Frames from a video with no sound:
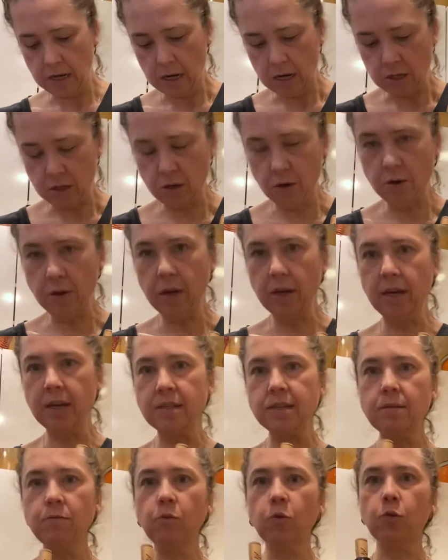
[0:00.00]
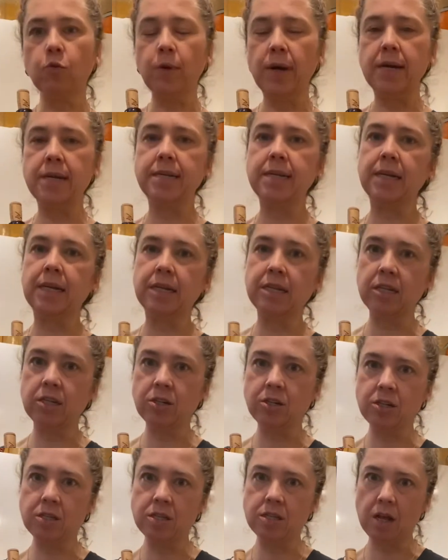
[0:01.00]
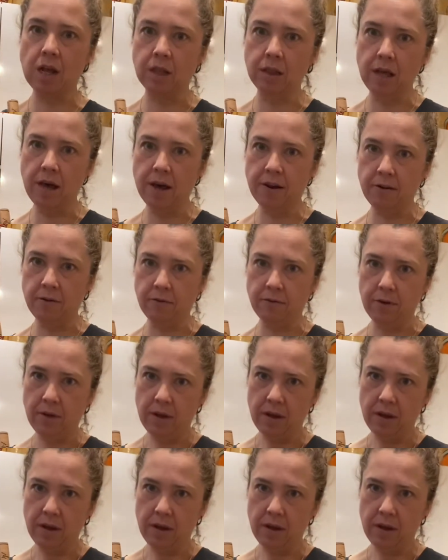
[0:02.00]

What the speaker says: So you can get some crazy conditions, a lot of